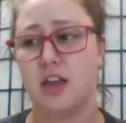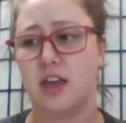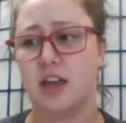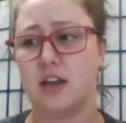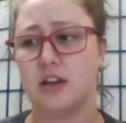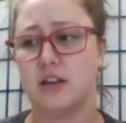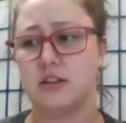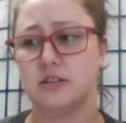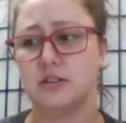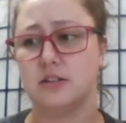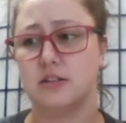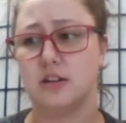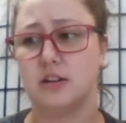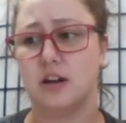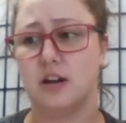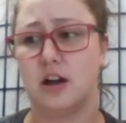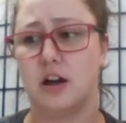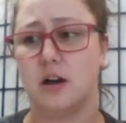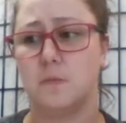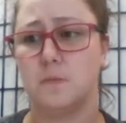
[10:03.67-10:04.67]
and
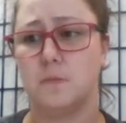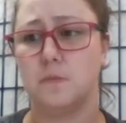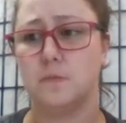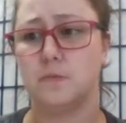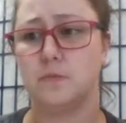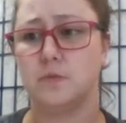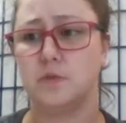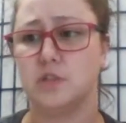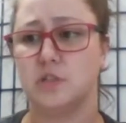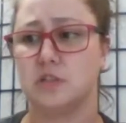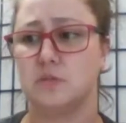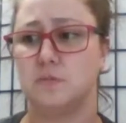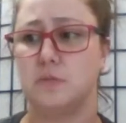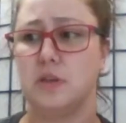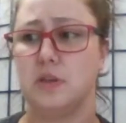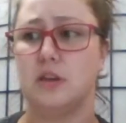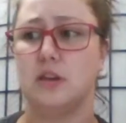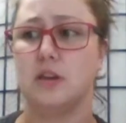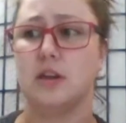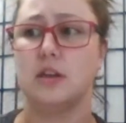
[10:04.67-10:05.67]
um, just
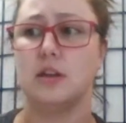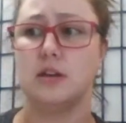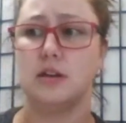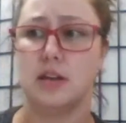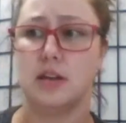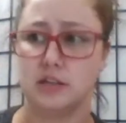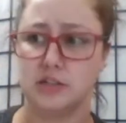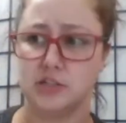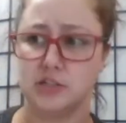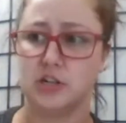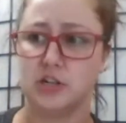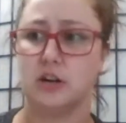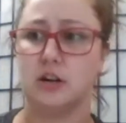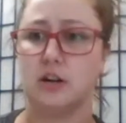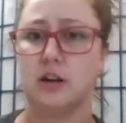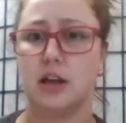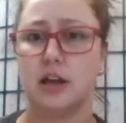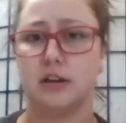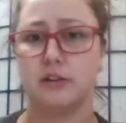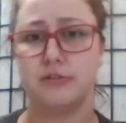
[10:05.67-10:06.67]
being in
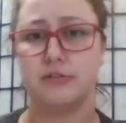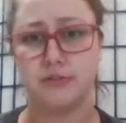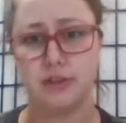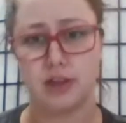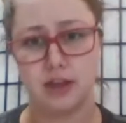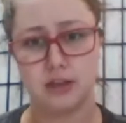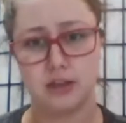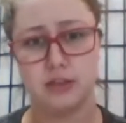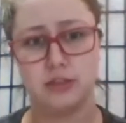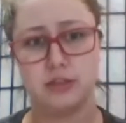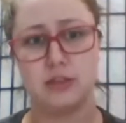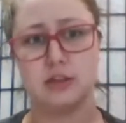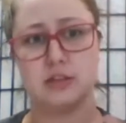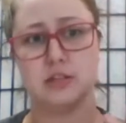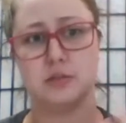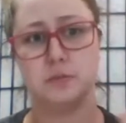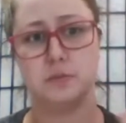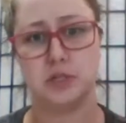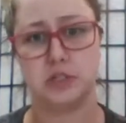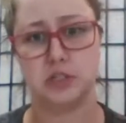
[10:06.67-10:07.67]
nature and faith and
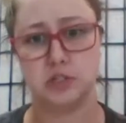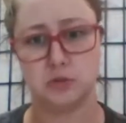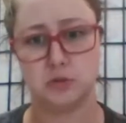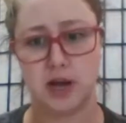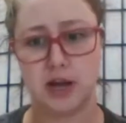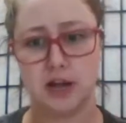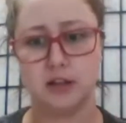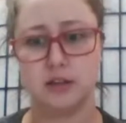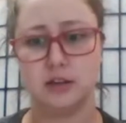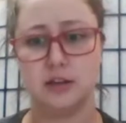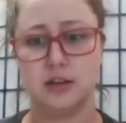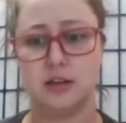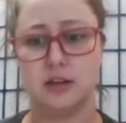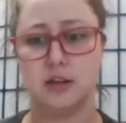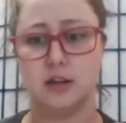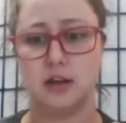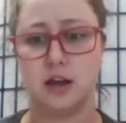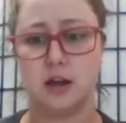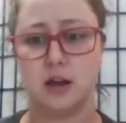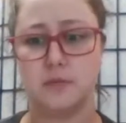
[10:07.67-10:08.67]

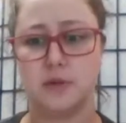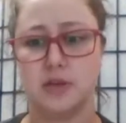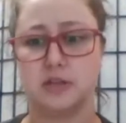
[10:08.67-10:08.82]
spirituality um,